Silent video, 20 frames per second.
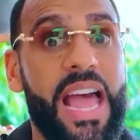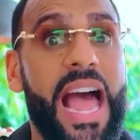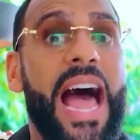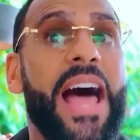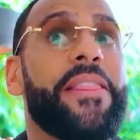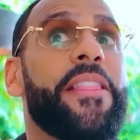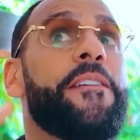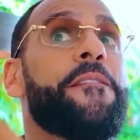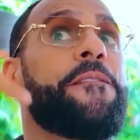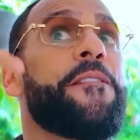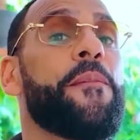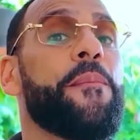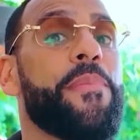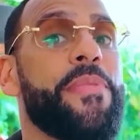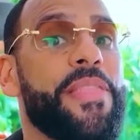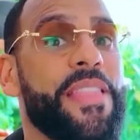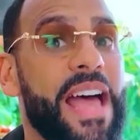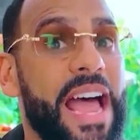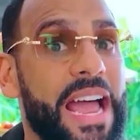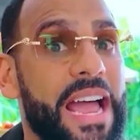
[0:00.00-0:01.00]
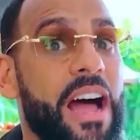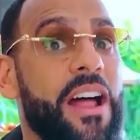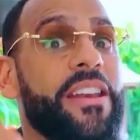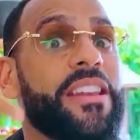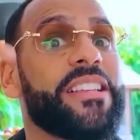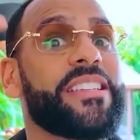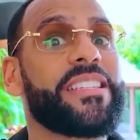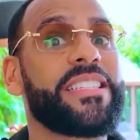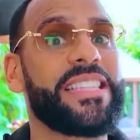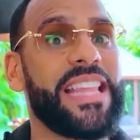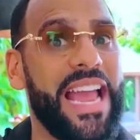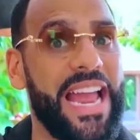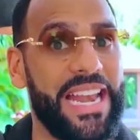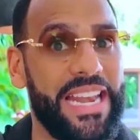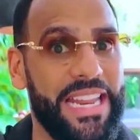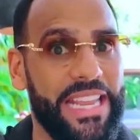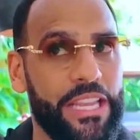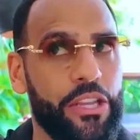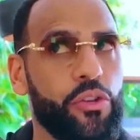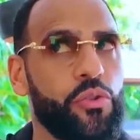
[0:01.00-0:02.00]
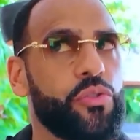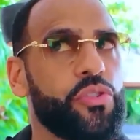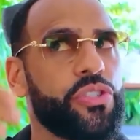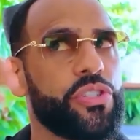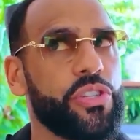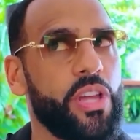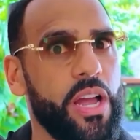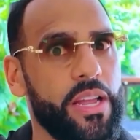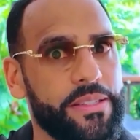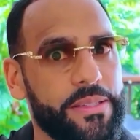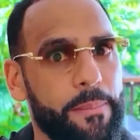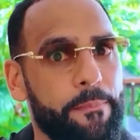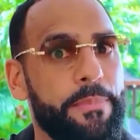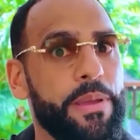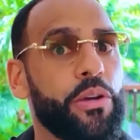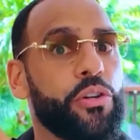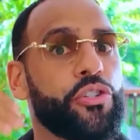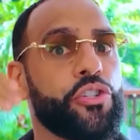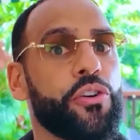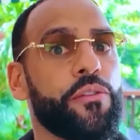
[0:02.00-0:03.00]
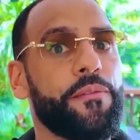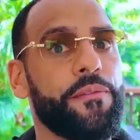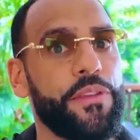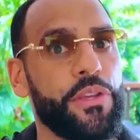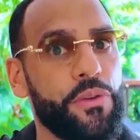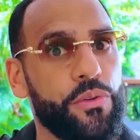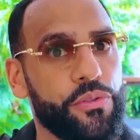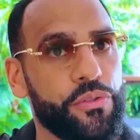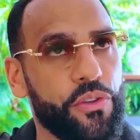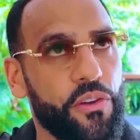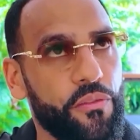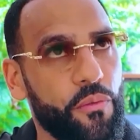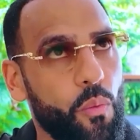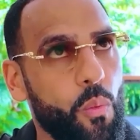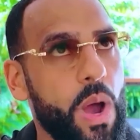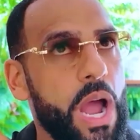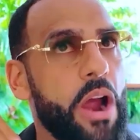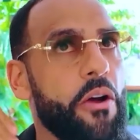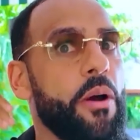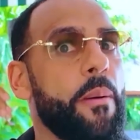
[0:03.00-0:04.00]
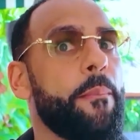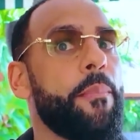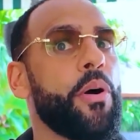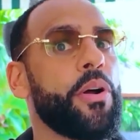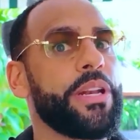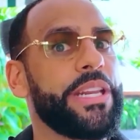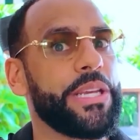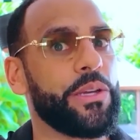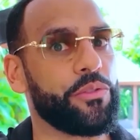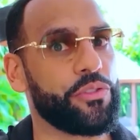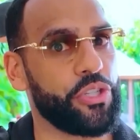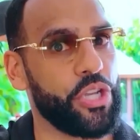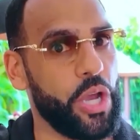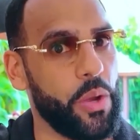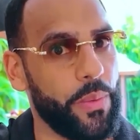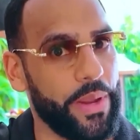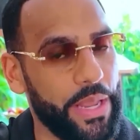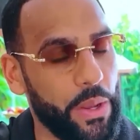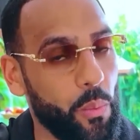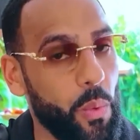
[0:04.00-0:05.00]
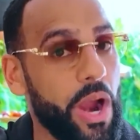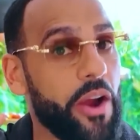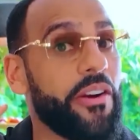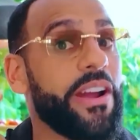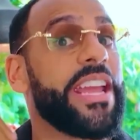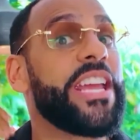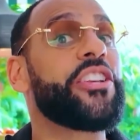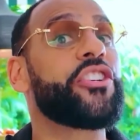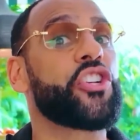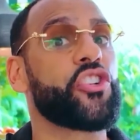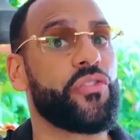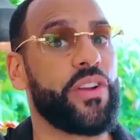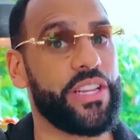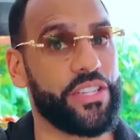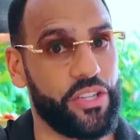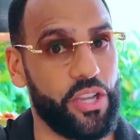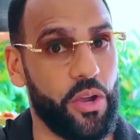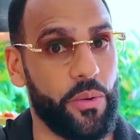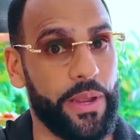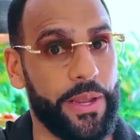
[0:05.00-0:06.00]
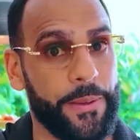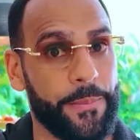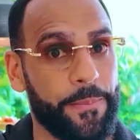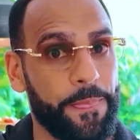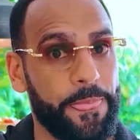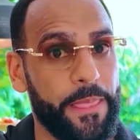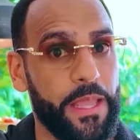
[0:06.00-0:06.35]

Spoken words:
And then from that understanding, you start to build your views of where are bond yields going and where are interest rates going.